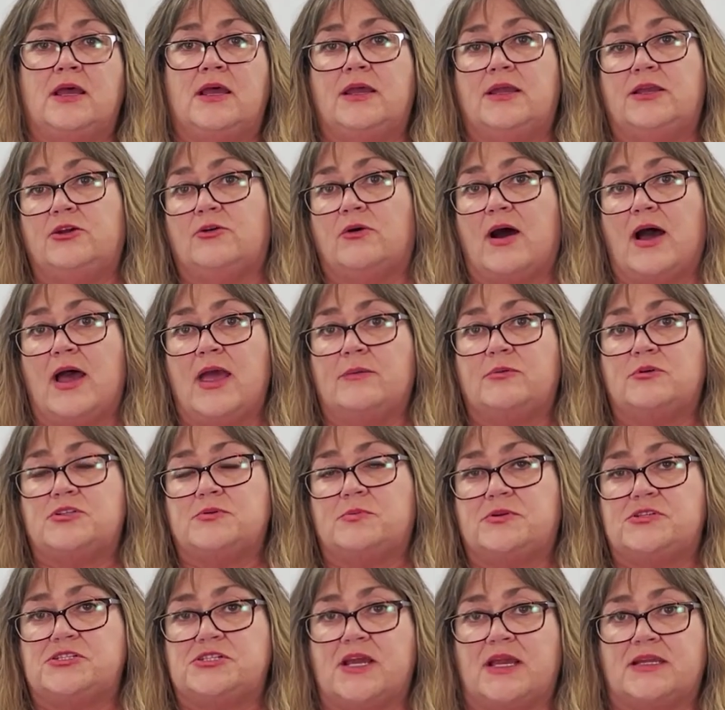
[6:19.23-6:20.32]
you are able to
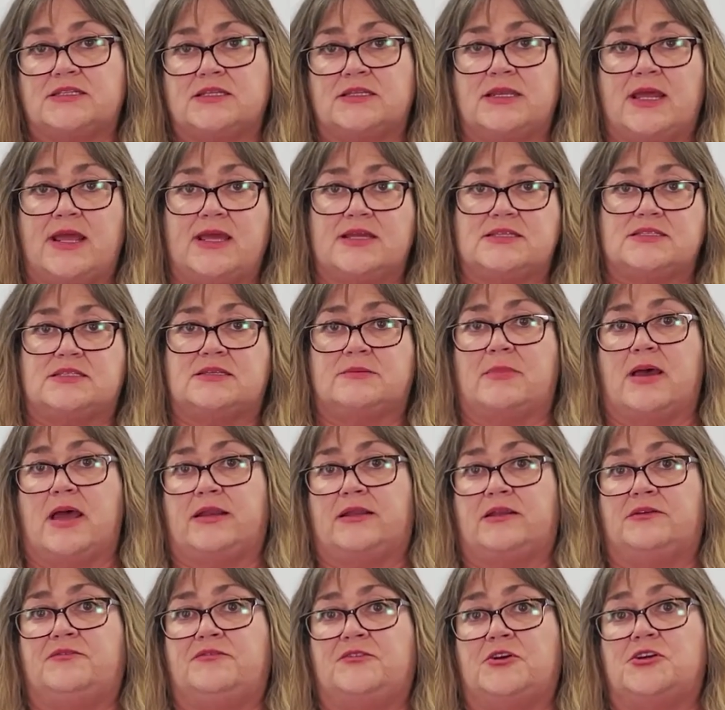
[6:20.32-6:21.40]
project an
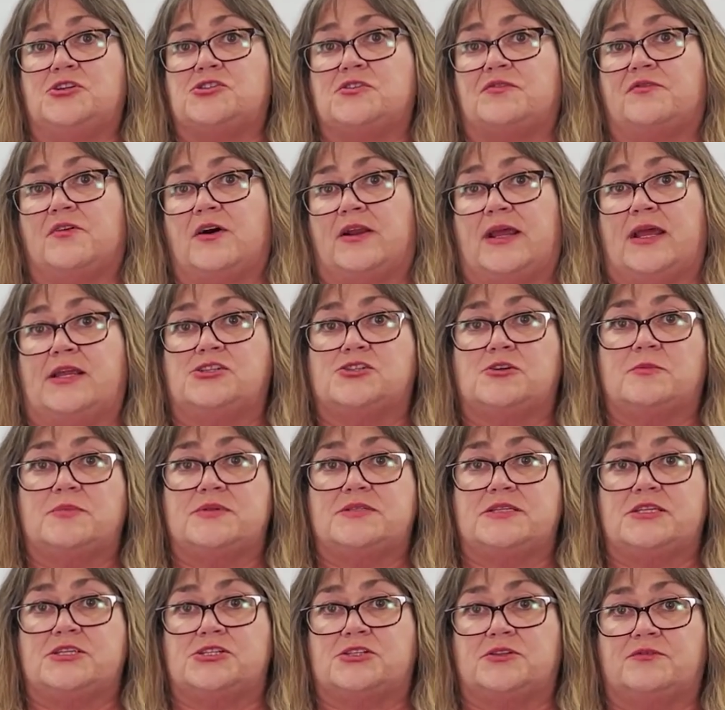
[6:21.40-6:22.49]
estimated future financial
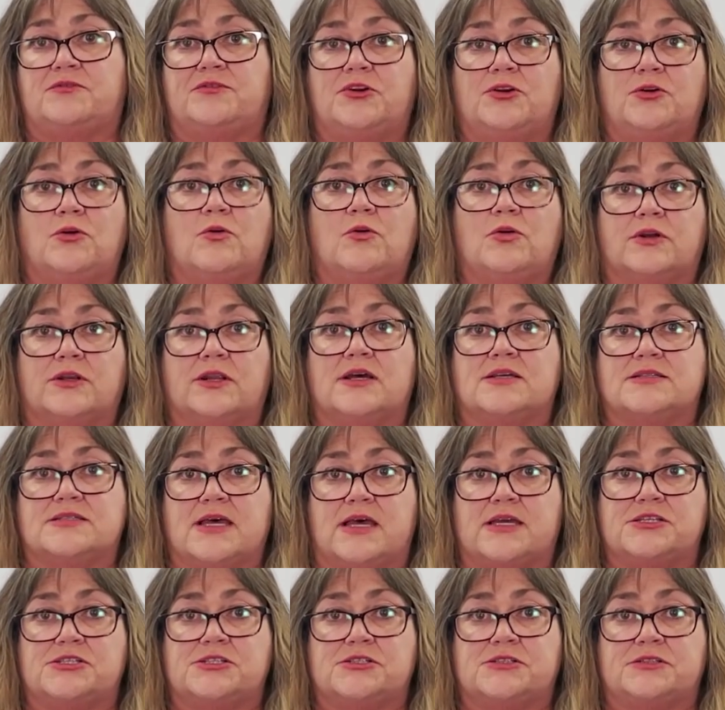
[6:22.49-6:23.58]
position for your
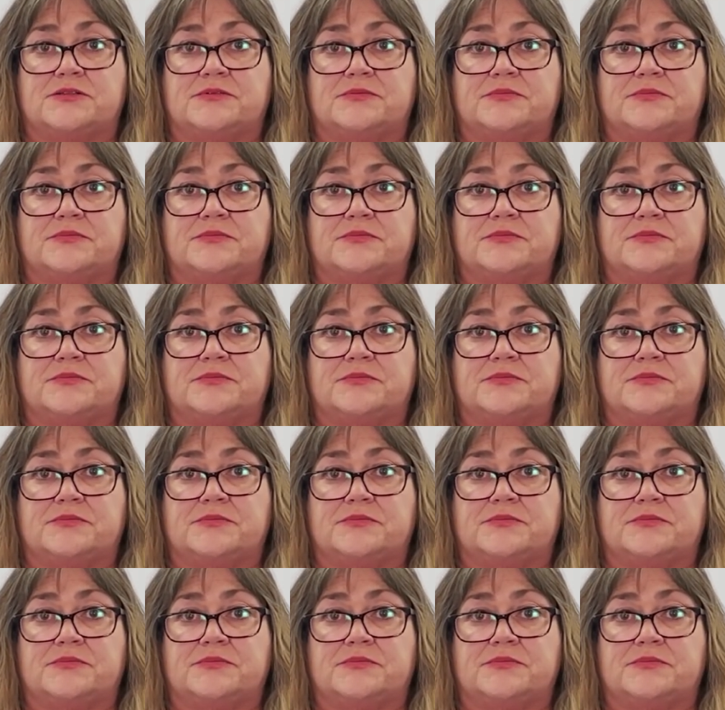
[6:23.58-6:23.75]
organisation.